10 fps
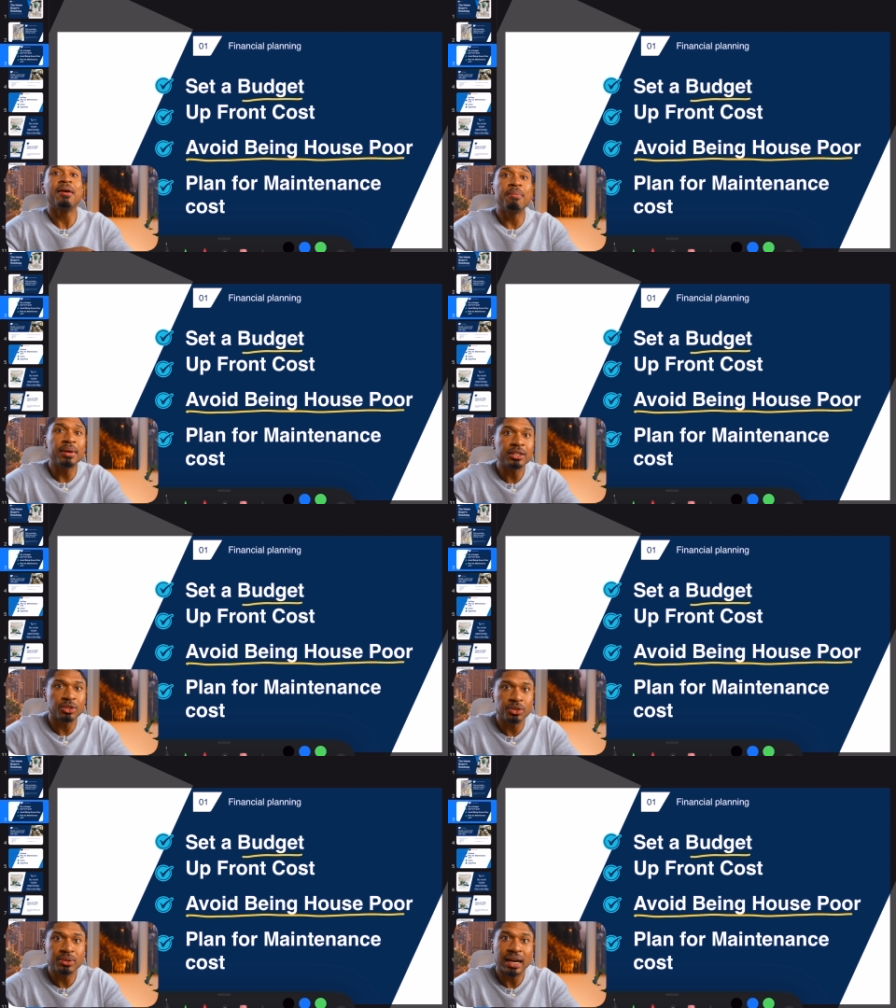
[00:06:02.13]
Make
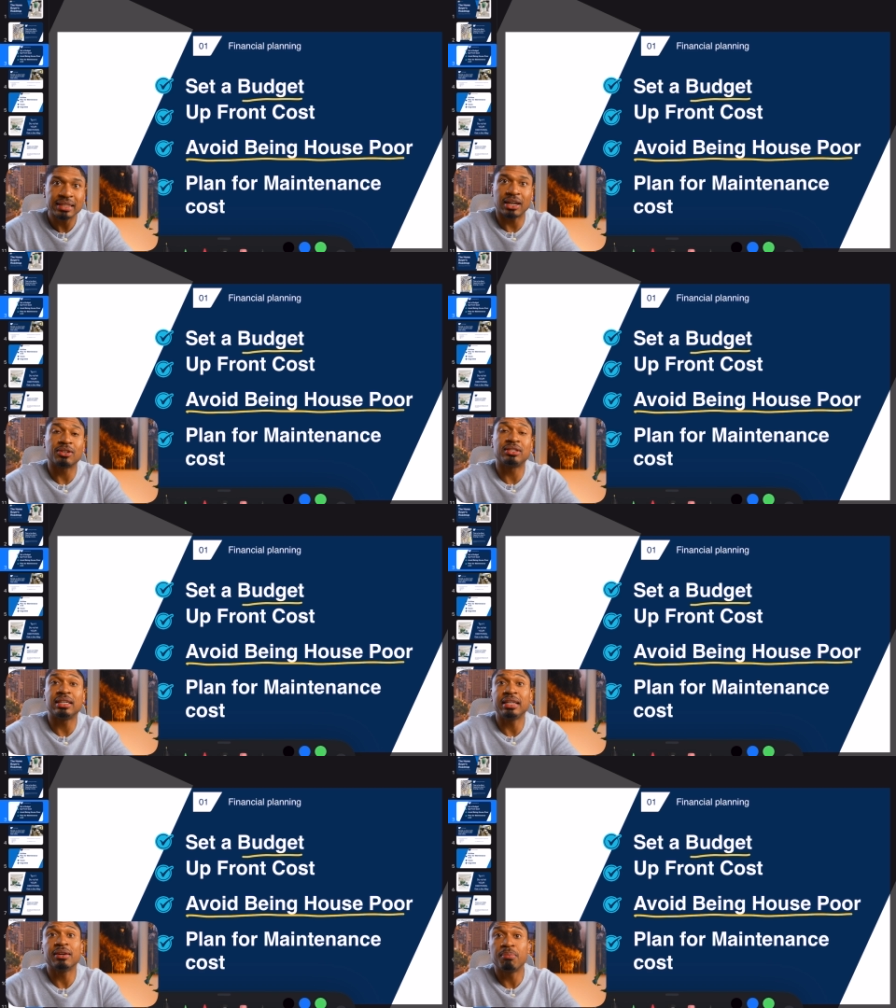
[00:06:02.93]
sure you guys are
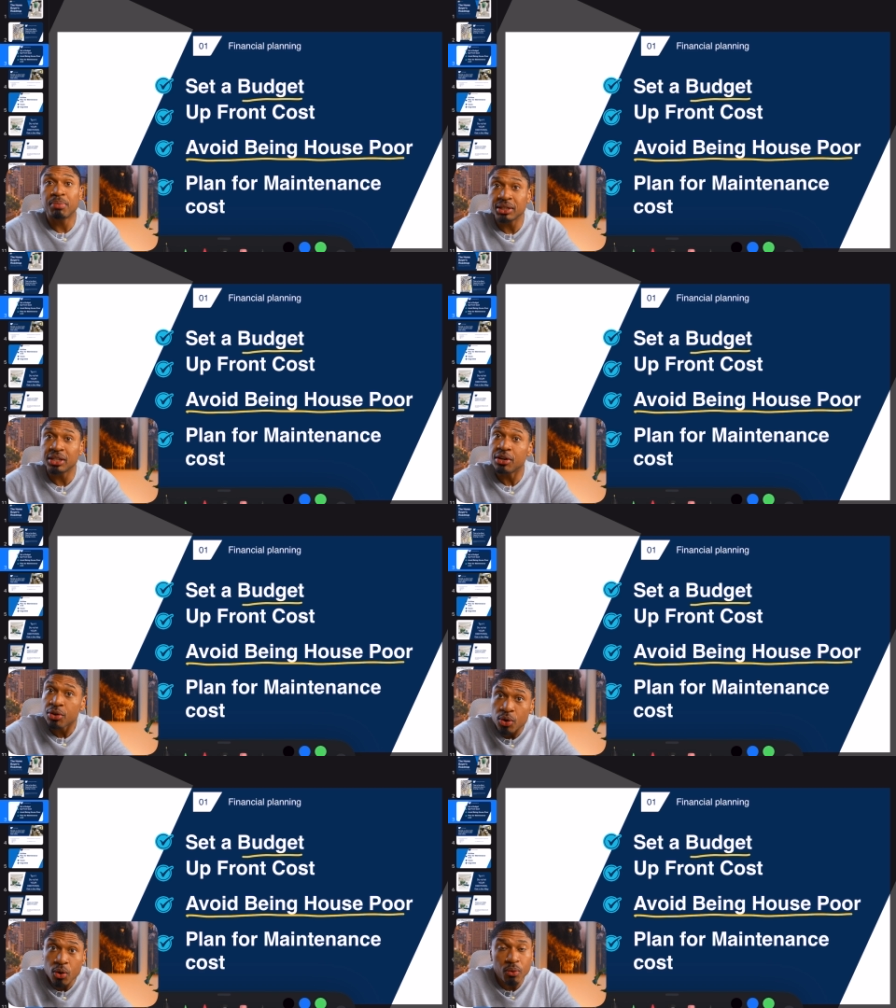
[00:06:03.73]
setting your budget,
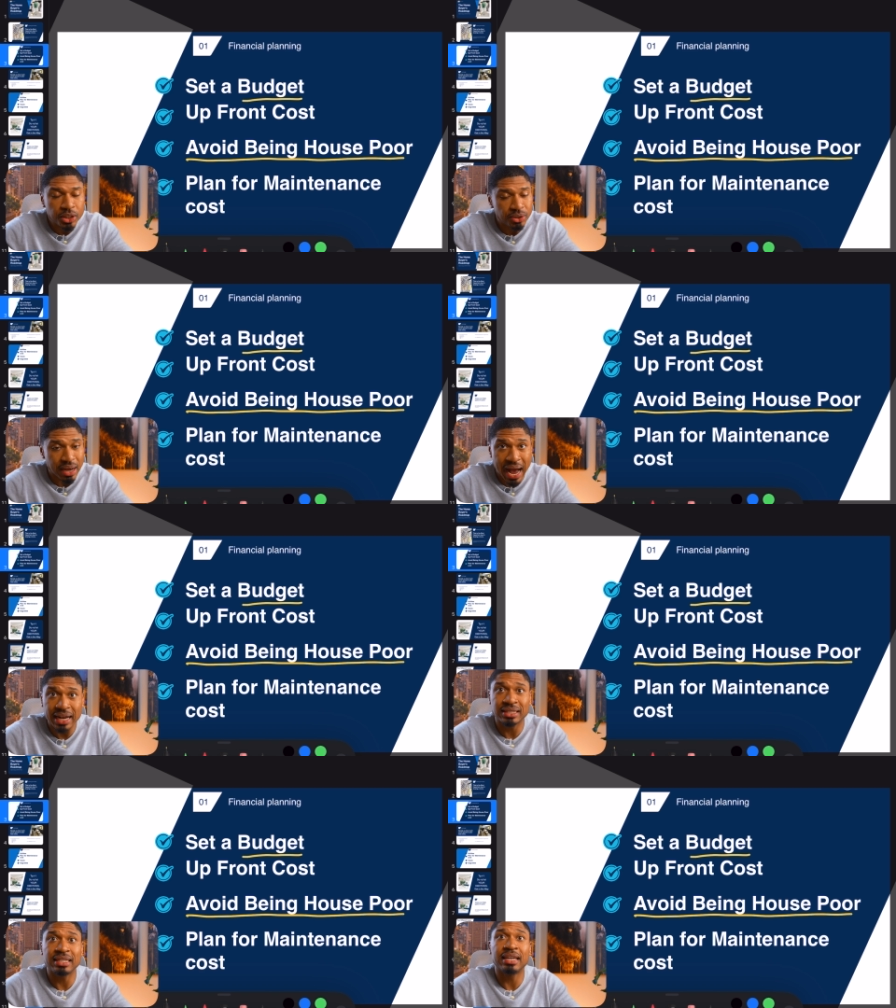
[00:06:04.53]
knowing what you
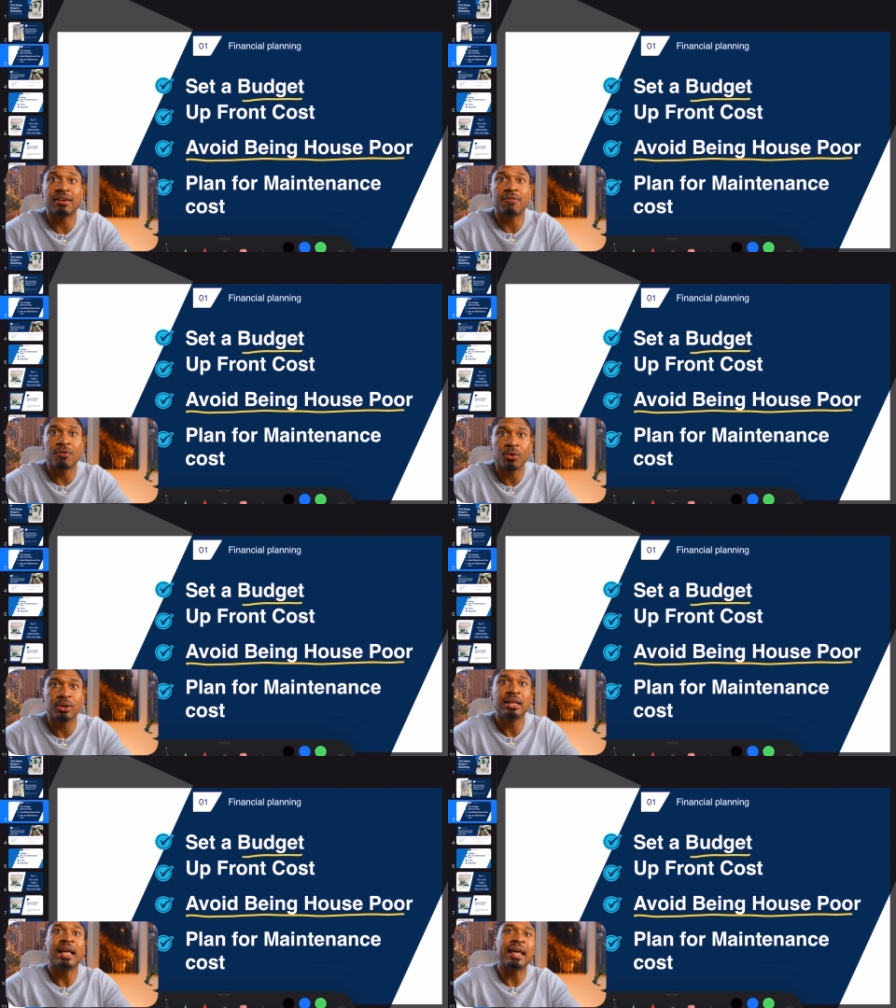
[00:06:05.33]
actually can
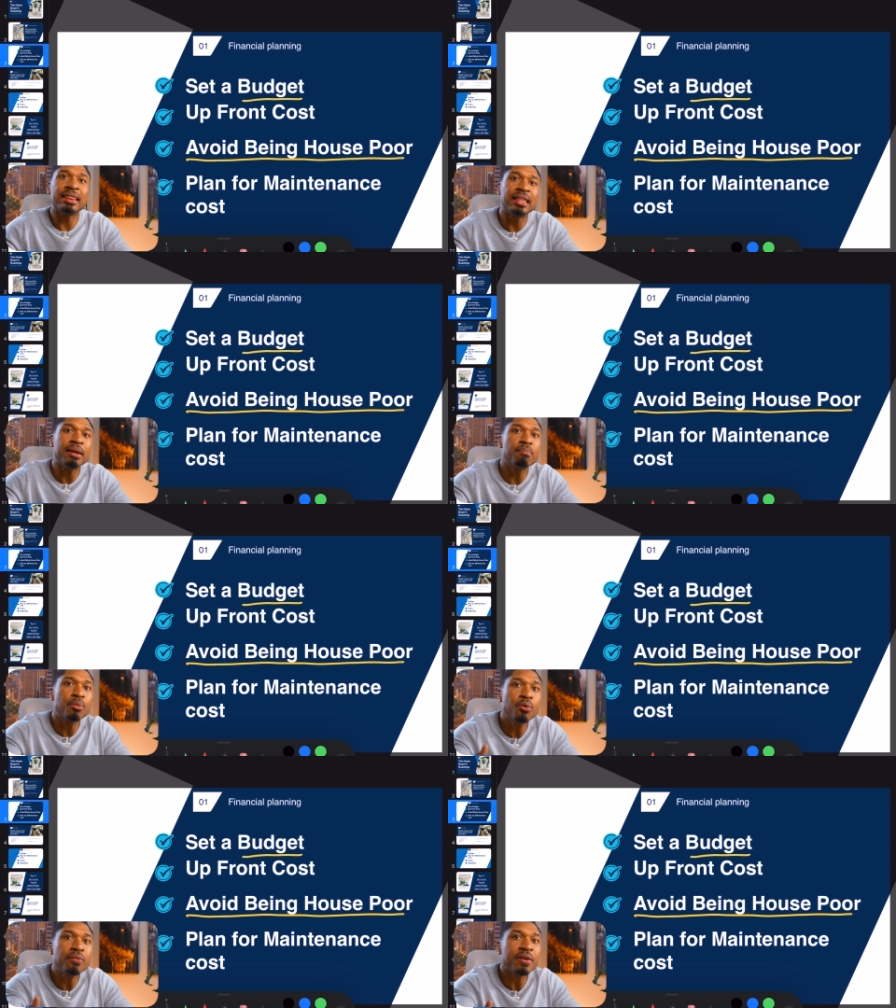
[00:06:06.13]
afford, and then
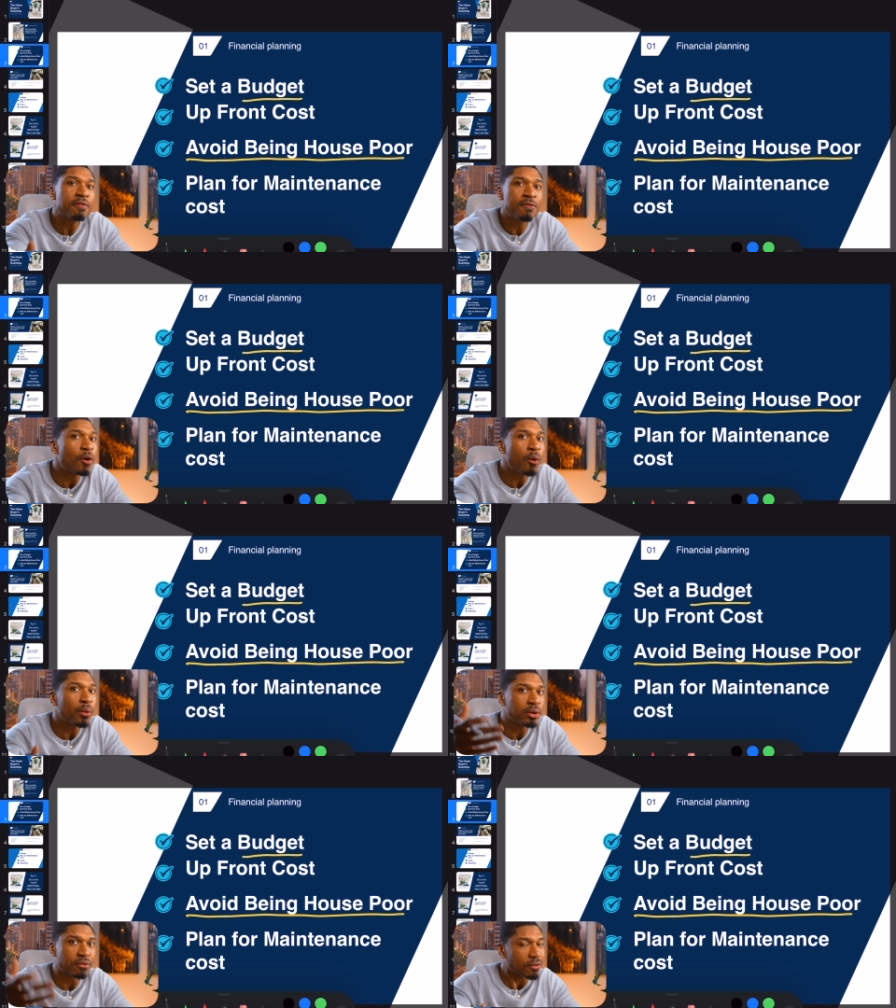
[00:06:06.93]
moving
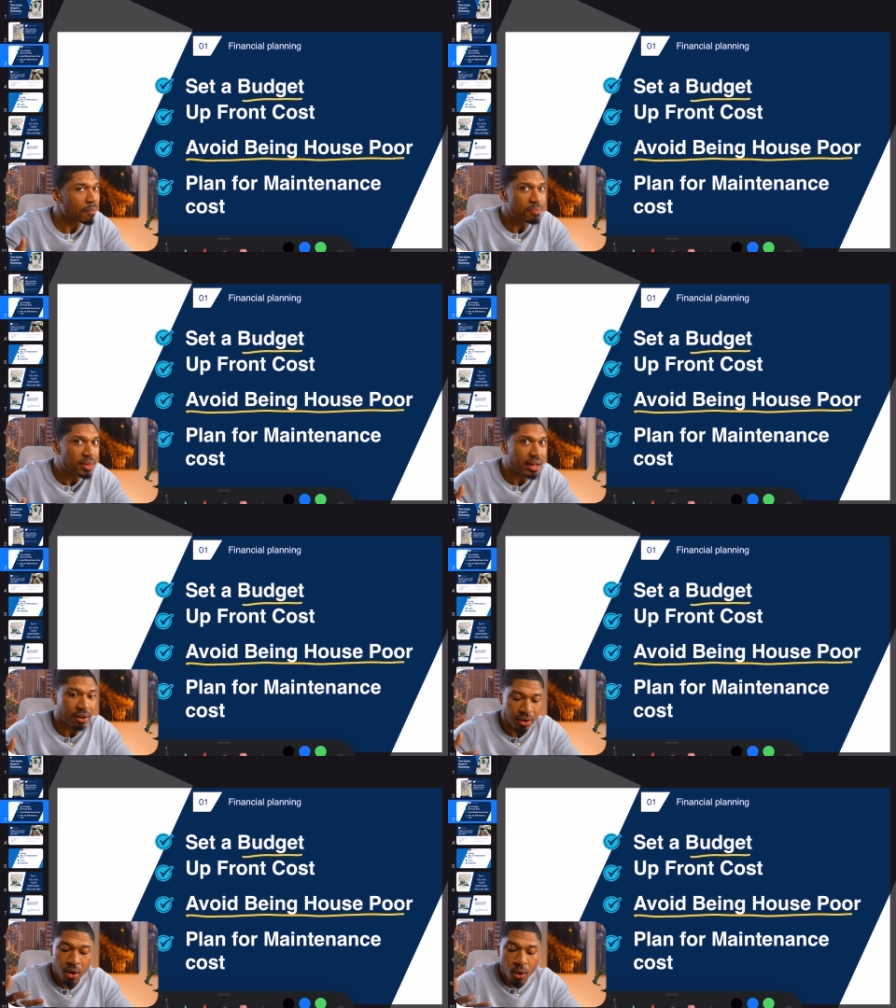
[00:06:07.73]
forward from
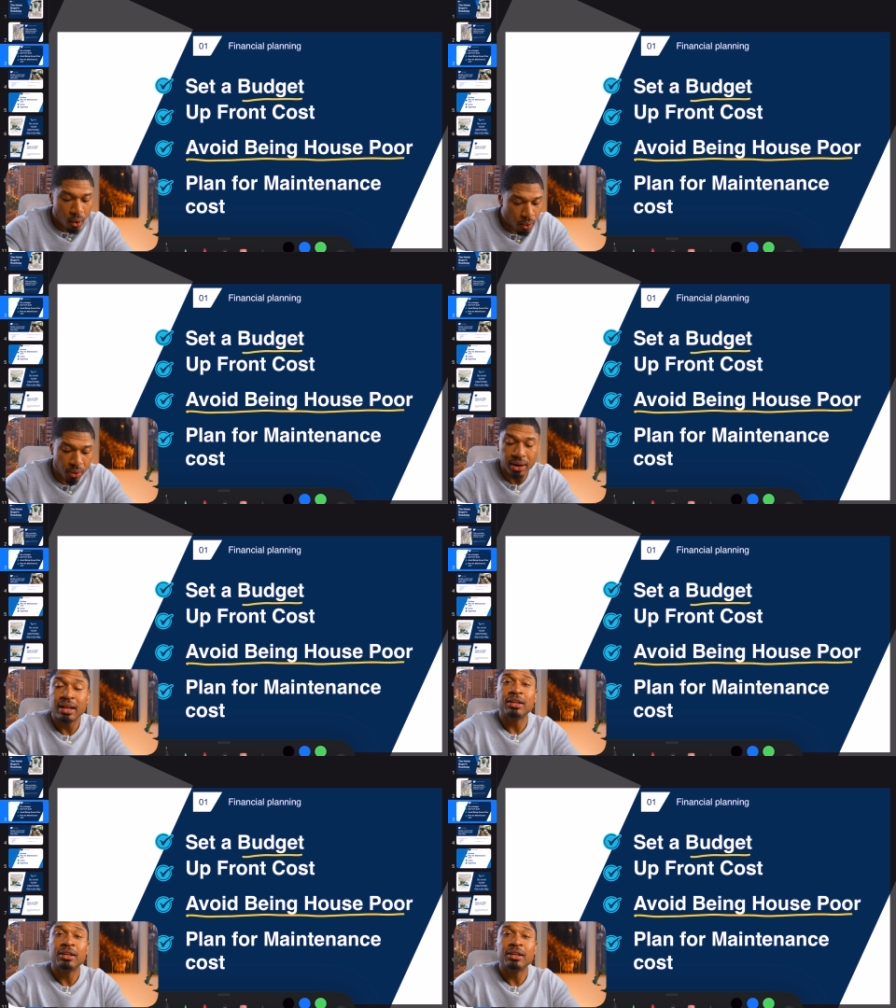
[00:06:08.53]
there on.